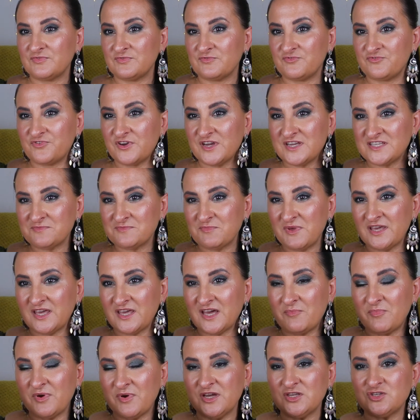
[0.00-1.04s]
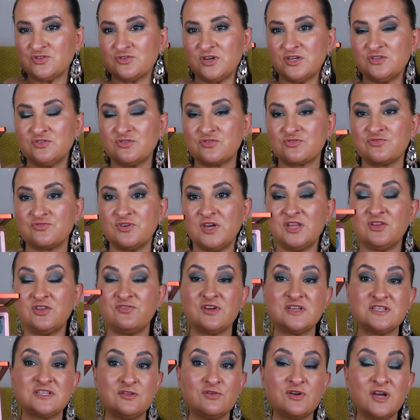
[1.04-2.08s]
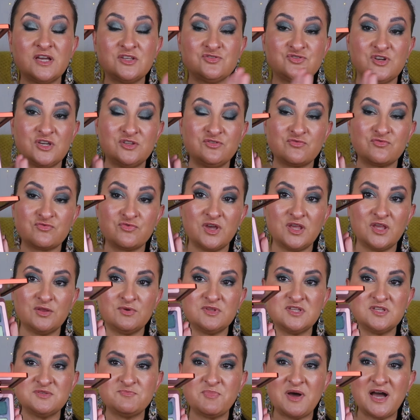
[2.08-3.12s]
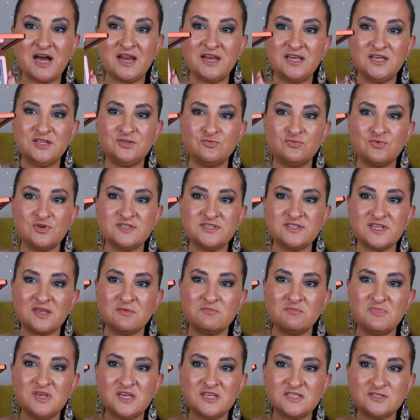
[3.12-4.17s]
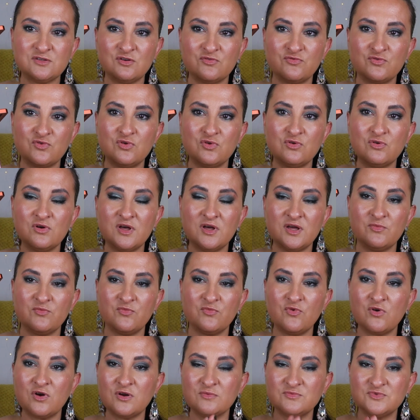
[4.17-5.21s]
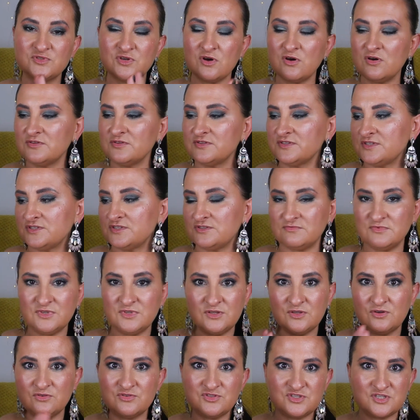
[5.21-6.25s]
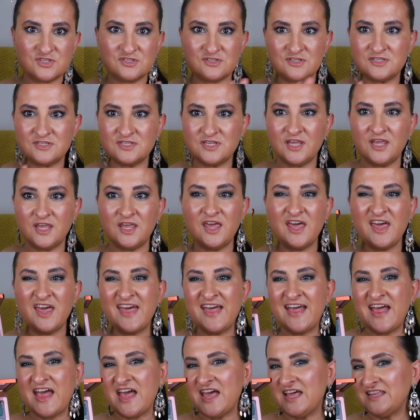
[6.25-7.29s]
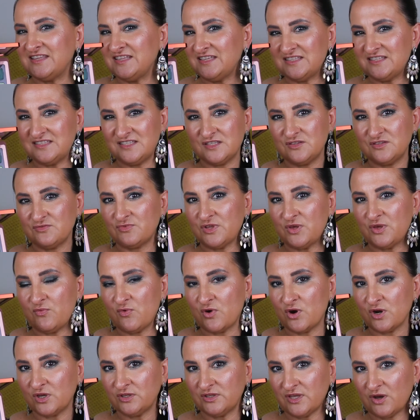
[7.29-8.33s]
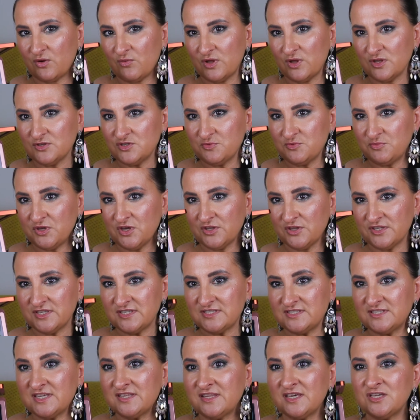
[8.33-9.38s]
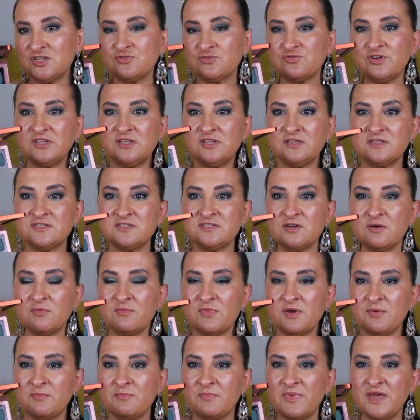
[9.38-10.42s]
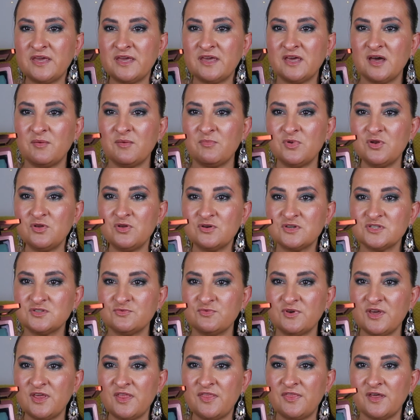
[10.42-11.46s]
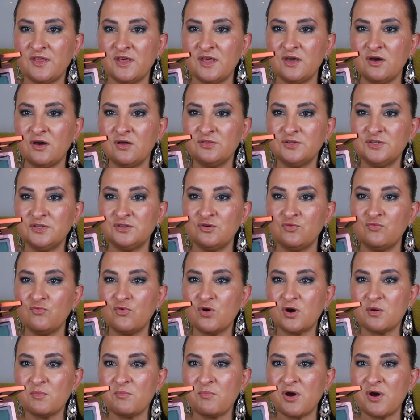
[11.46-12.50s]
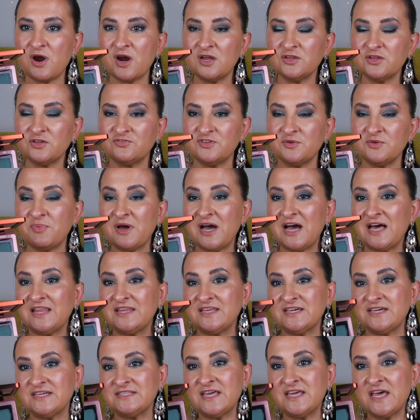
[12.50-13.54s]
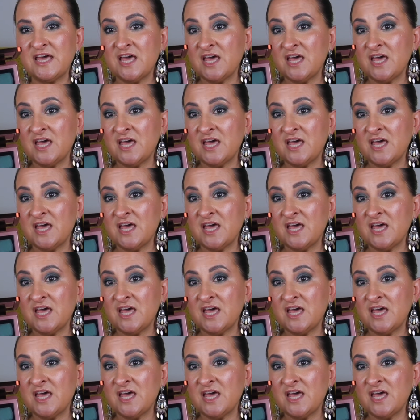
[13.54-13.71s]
First makeup I tried to create, first look I tried to create with this palette was like a mix of cool and warm tones, you know, just to see, and it didn't really work that well, to be honest. Then I created some makeup looks with only the warm part of the palette.